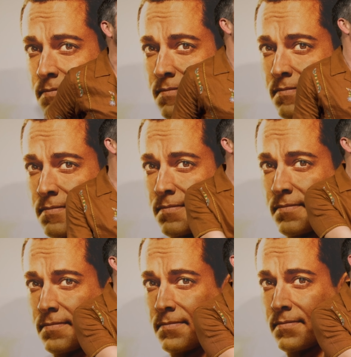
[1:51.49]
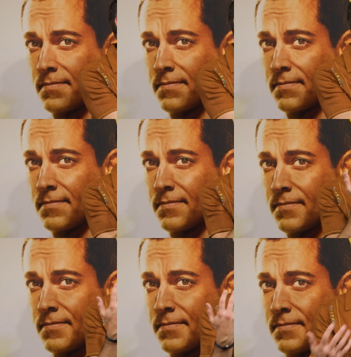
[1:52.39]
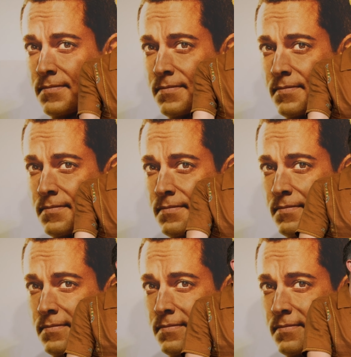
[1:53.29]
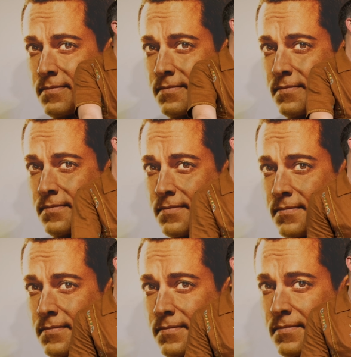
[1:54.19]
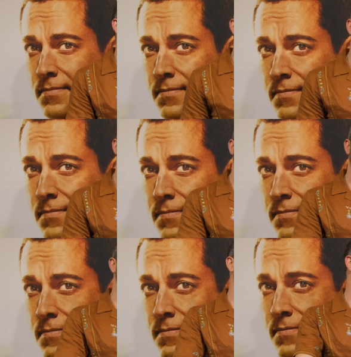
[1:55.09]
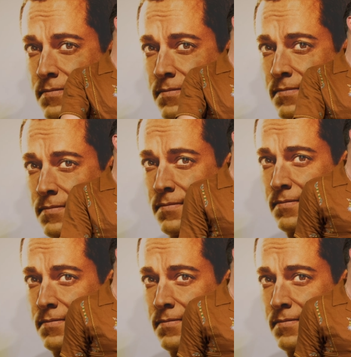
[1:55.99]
No words are spoken by the person on screen.